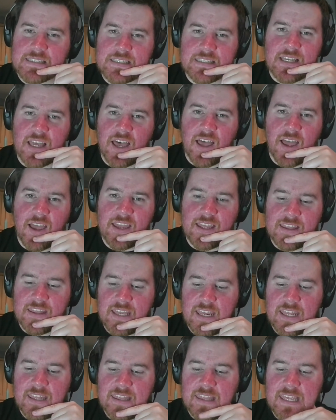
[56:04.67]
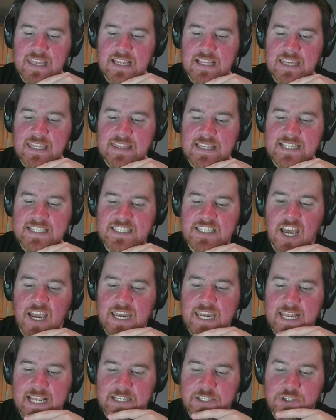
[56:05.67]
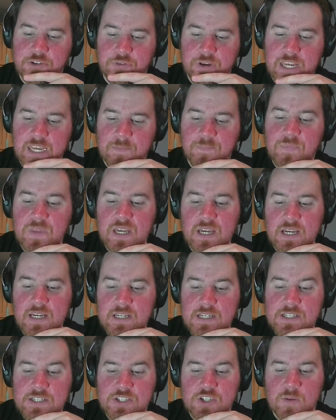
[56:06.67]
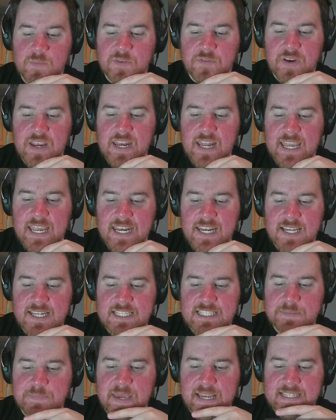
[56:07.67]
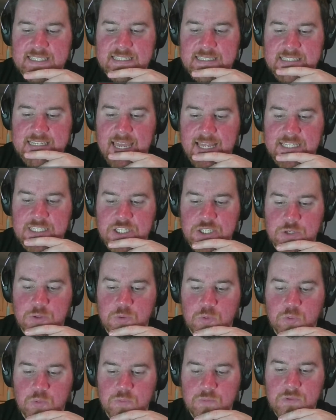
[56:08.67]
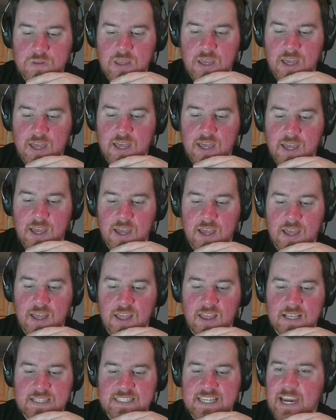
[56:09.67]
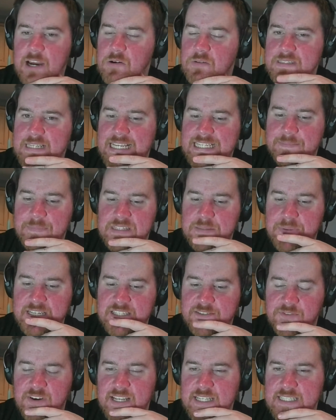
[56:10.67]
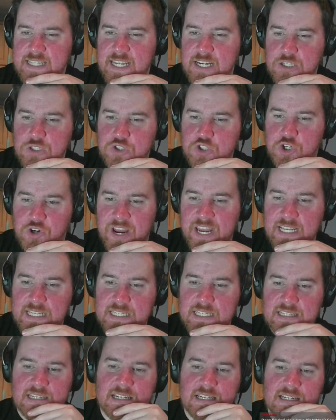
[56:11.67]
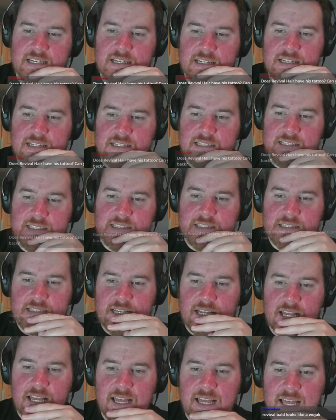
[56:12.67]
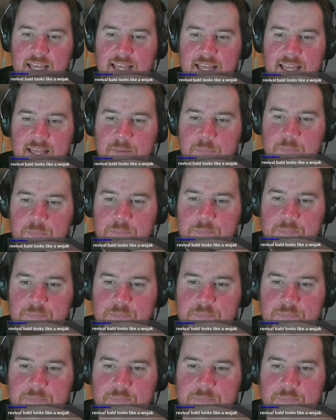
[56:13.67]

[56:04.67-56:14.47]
in the signing screen. So I'm afraid I cannot inspect his tattoo. Sarah was asking about the best friends. There's Trent. Let me